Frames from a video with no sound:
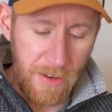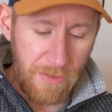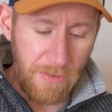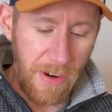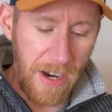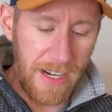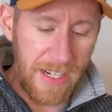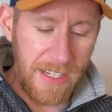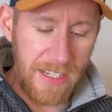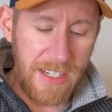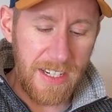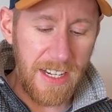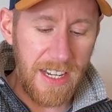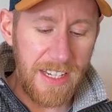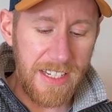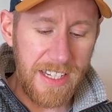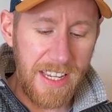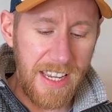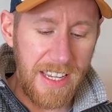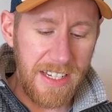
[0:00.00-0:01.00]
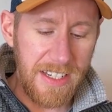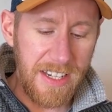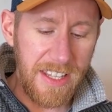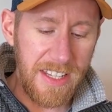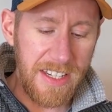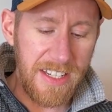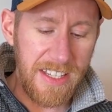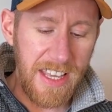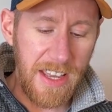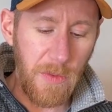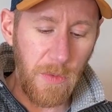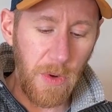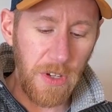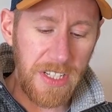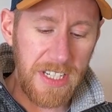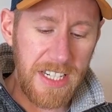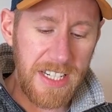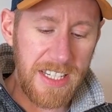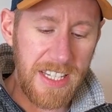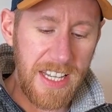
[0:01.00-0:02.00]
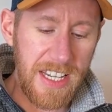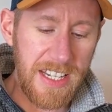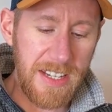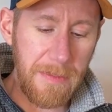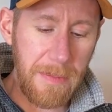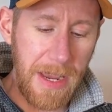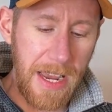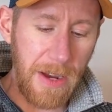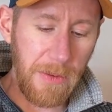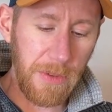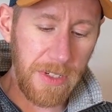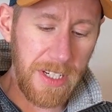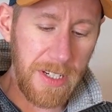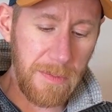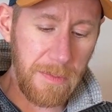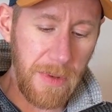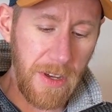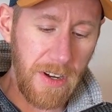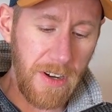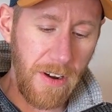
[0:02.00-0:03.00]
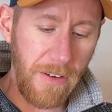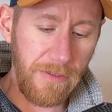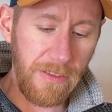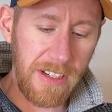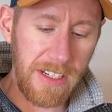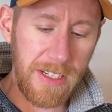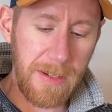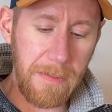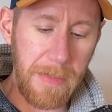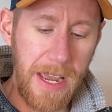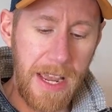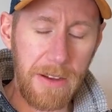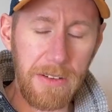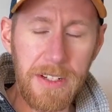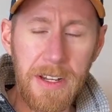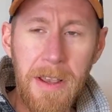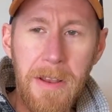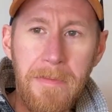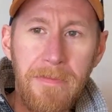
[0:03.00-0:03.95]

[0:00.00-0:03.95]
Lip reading: Right, let's get into this then. What is this about? What is Burnt Offerings about?